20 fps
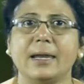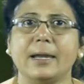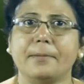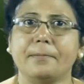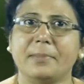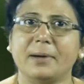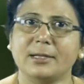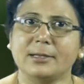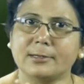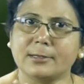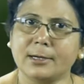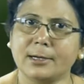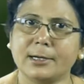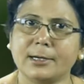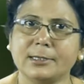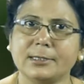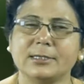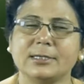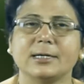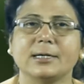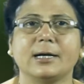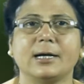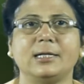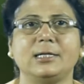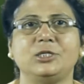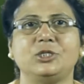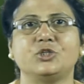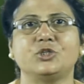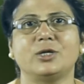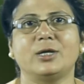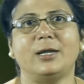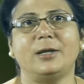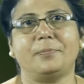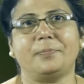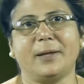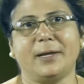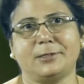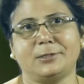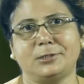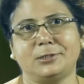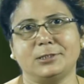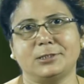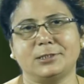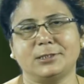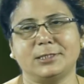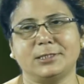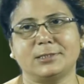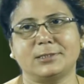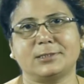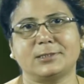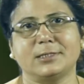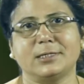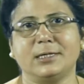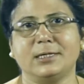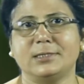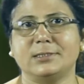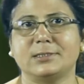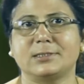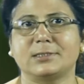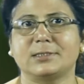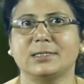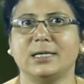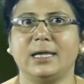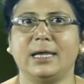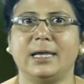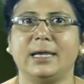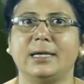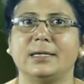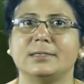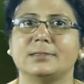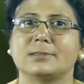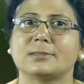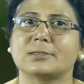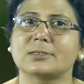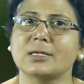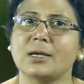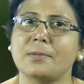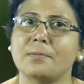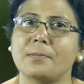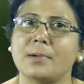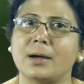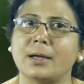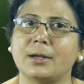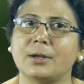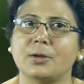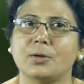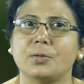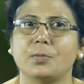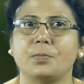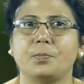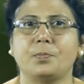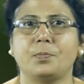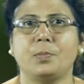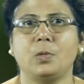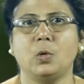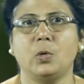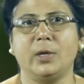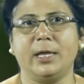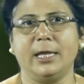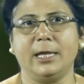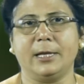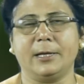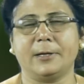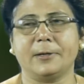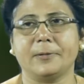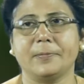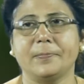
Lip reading: Number third, cultural practices is a summer plowing.